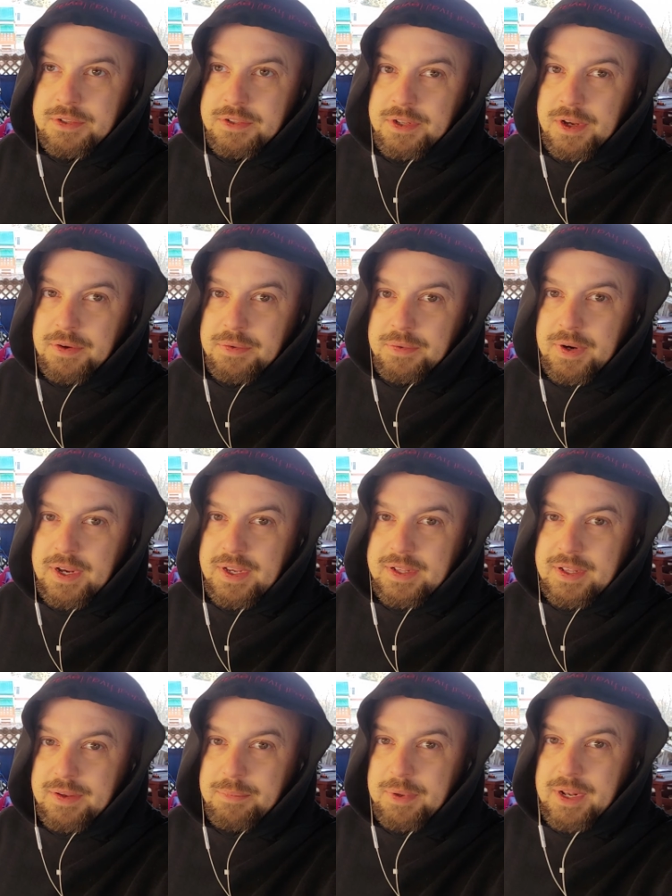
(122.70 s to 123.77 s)
stuff, right?
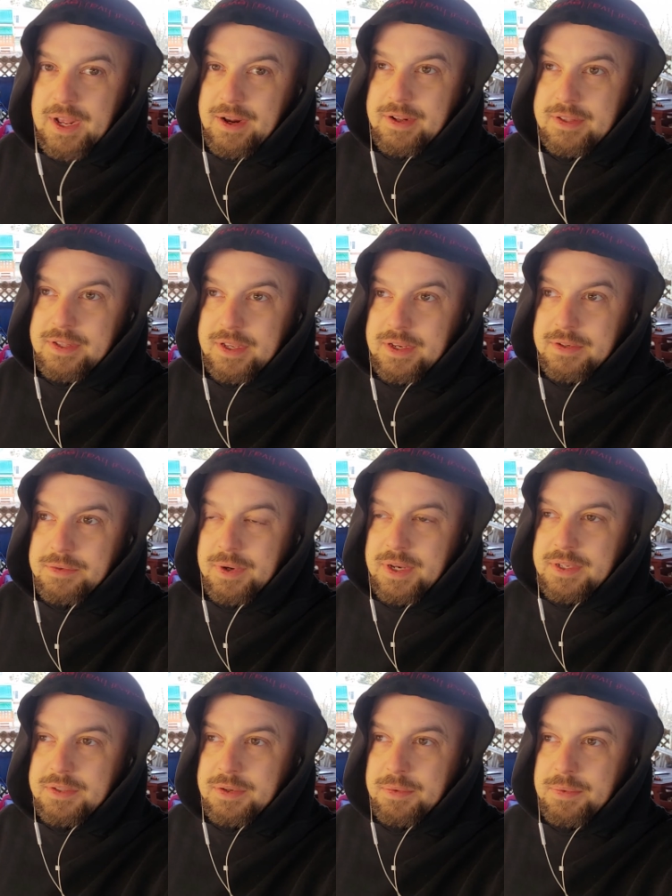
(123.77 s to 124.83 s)
They've been out of things, right?
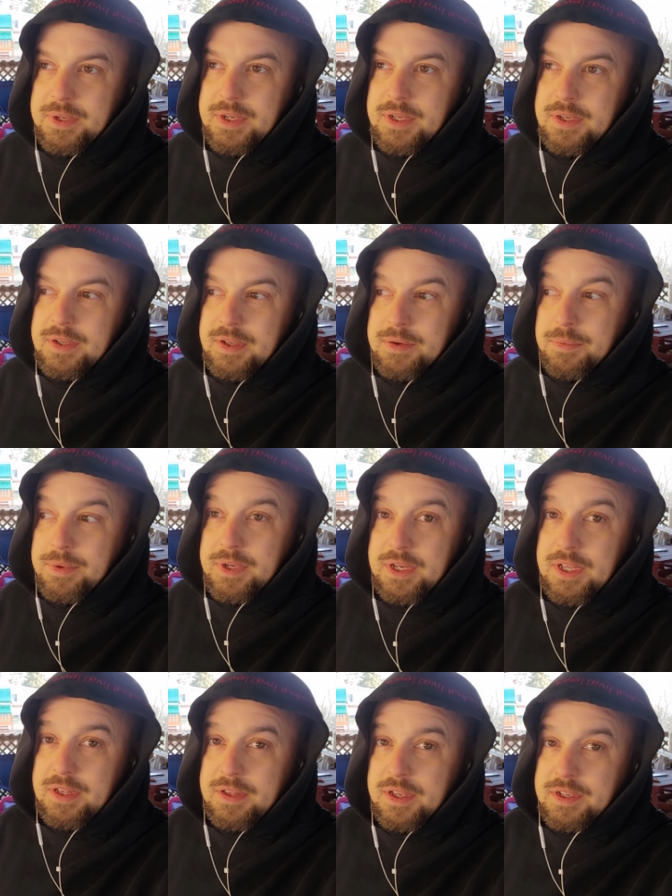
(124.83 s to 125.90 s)
So we need we
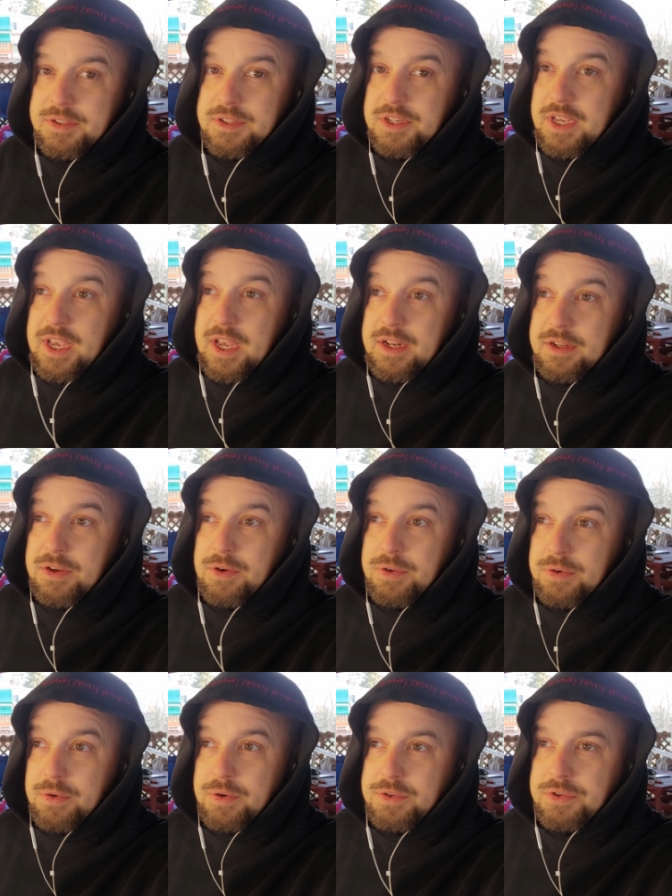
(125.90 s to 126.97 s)
need things. She had to go to the
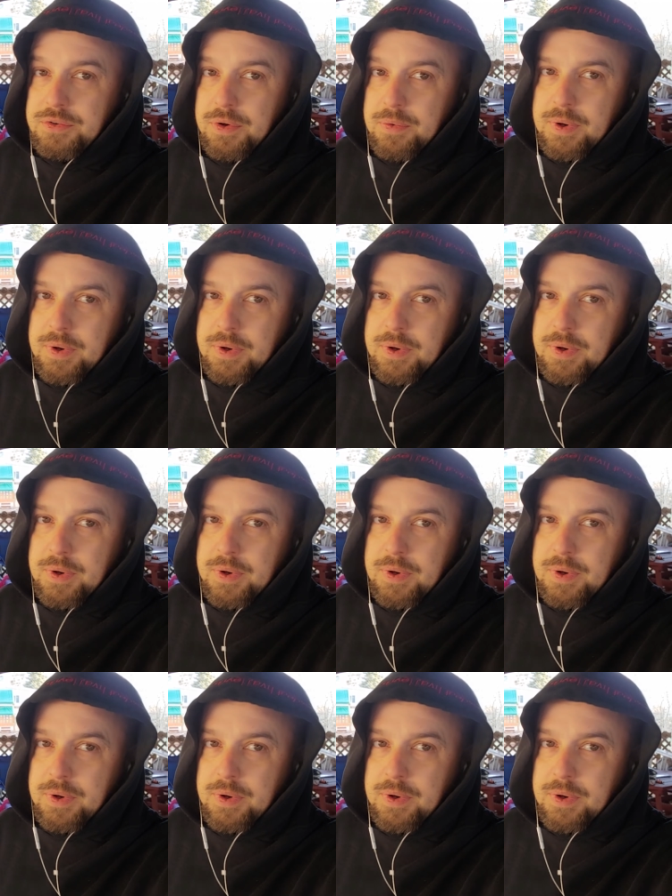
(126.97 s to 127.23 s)
grocery store.